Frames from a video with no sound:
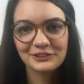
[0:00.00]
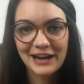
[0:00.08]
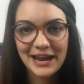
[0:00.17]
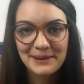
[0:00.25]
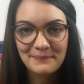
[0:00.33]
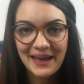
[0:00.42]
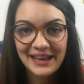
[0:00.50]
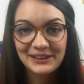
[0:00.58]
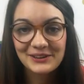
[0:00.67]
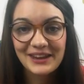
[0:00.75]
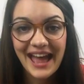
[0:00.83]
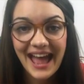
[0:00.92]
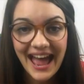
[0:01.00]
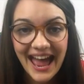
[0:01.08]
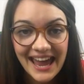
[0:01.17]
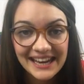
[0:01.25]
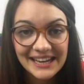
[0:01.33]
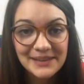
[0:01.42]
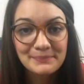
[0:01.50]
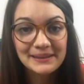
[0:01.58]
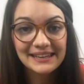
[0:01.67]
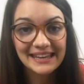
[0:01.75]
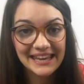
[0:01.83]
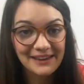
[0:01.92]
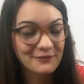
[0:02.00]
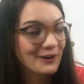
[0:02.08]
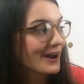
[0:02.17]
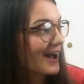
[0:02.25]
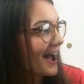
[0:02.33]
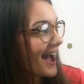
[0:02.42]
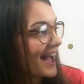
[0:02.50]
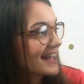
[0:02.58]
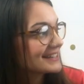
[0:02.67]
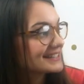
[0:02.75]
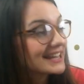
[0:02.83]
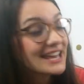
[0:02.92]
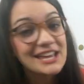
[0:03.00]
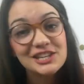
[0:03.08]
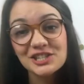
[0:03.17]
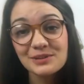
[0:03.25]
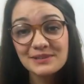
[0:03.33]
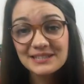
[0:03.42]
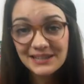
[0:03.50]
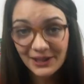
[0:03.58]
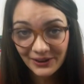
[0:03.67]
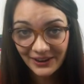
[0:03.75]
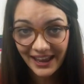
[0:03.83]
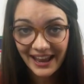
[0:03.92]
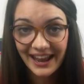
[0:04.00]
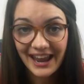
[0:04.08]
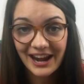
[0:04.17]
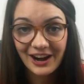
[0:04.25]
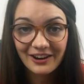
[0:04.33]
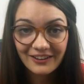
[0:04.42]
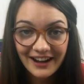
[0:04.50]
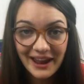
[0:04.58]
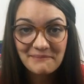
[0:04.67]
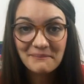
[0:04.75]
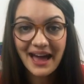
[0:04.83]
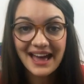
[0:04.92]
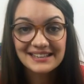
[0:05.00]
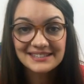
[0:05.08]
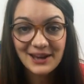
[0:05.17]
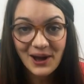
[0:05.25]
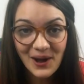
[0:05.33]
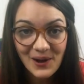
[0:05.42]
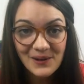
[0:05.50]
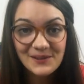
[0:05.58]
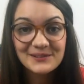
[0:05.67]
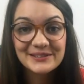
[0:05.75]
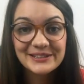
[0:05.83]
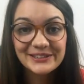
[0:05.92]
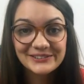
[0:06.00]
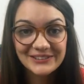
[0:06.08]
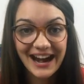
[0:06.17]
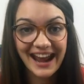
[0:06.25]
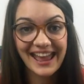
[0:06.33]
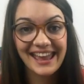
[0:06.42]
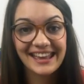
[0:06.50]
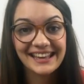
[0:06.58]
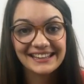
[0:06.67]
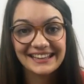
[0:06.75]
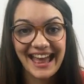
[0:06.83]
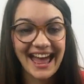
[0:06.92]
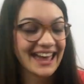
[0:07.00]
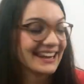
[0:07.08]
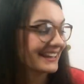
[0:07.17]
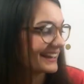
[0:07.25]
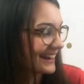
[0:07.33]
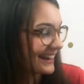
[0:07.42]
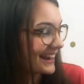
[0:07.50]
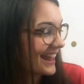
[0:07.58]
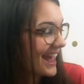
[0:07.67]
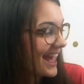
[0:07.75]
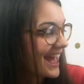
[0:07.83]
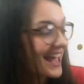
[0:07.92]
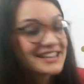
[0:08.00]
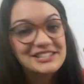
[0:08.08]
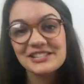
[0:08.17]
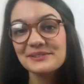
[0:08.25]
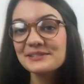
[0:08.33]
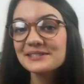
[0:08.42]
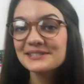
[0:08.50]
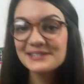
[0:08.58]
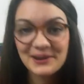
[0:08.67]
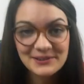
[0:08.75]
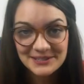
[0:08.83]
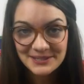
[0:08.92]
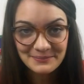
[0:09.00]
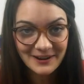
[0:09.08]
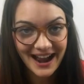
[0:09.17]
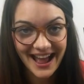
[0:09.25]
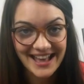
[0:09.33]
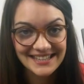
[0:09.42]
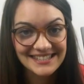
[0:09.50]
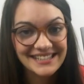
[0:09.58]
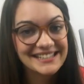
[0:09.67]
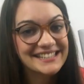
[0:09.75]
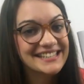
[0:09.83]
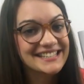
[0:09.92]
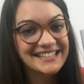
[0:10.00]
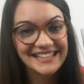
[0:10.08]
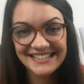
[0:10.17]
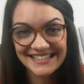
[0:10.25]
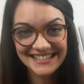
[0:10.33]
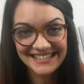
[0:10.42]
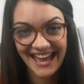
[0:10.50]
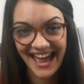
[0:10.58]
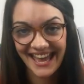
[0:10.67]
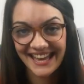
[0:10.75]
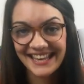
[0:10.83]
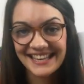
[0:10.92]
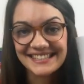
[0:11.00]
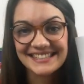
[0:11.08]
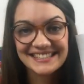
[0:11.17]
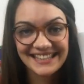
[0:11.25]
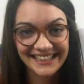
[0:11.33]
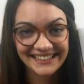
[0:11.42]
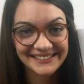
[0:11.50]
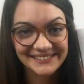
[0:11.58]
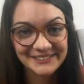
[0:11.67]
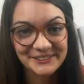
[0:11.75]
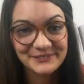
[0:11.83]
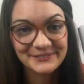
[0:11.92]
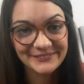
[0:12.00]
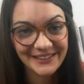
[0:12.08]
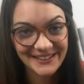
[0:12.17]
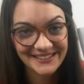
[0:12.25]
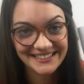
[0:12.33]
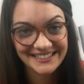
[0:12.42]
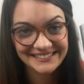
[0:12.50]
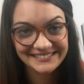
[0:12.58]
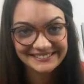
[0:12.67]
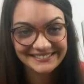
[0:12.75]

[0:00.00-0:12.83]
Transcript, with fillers: Grandma could hardly believe her eyes. She was looking at Grandpa's old grey cardigan, and she was so surprised that she didn't say a single word.